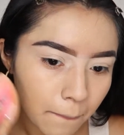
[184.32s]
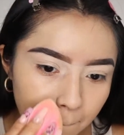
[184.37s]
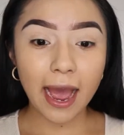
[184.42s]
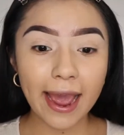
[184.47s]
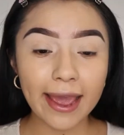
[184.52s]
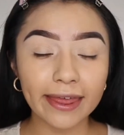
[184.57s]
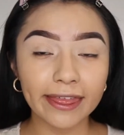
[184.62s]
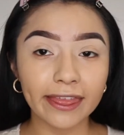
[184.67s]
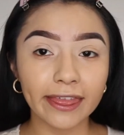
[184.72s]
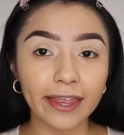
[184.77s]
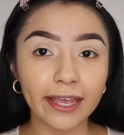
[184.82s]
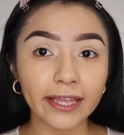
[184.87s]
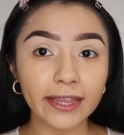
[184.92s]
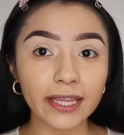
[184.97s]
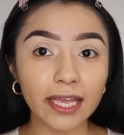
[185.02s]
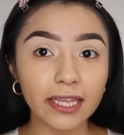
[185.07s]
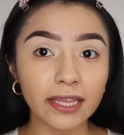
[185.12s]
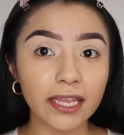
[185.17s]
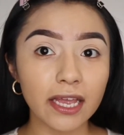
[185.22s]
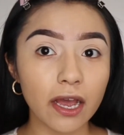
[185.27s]
I think
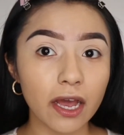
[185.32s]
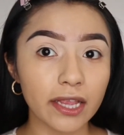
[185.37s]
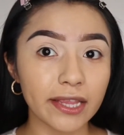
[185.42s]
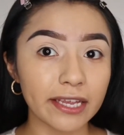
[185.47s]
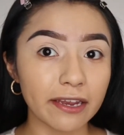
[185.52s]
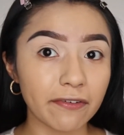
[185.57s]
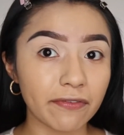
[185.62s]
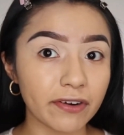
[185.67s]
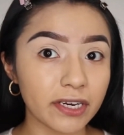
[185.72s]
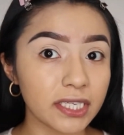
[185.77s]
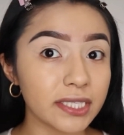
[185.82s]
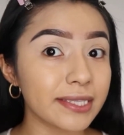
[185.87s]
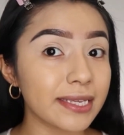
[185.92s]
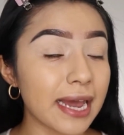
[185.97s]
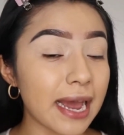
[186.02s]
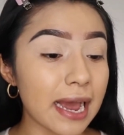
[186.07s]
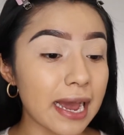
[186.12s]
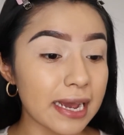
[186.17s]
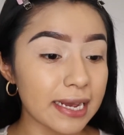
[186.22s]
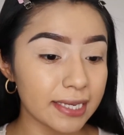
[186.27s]
that the difference
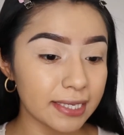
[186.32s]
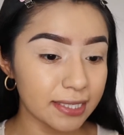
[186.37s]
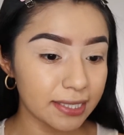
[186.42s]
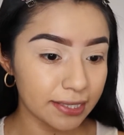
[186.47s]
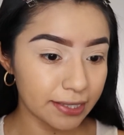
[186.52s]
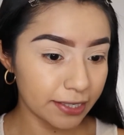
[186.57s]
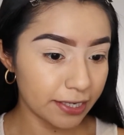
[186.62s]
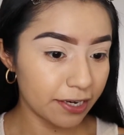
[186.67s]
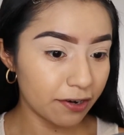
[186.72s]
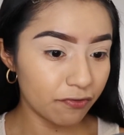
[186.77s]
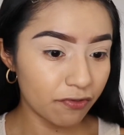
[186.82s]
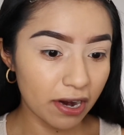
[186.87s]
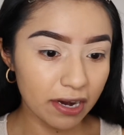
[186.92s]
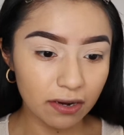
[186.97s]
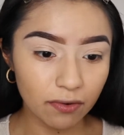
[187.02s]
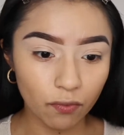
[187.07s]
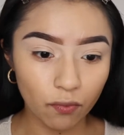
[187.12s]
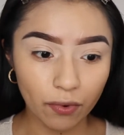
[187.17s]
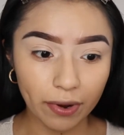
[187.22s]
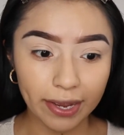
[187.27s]
that I see right
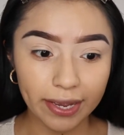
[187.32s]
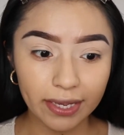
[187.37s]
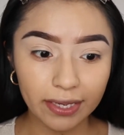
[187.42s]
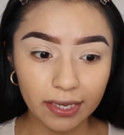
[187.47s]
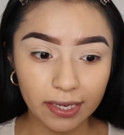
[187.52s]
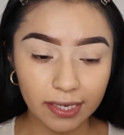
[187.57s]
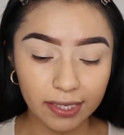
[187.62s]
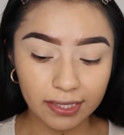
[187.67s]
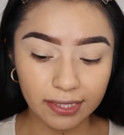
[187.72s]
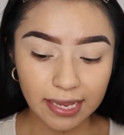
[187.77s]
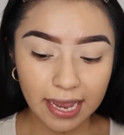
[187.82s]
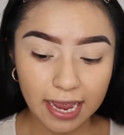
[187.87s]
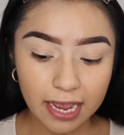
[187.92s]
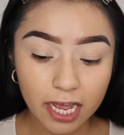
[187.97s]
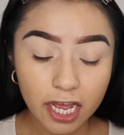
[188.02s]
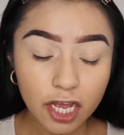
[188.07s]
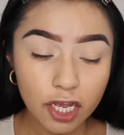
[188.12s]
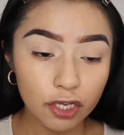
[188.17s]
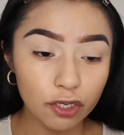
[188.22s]
away is that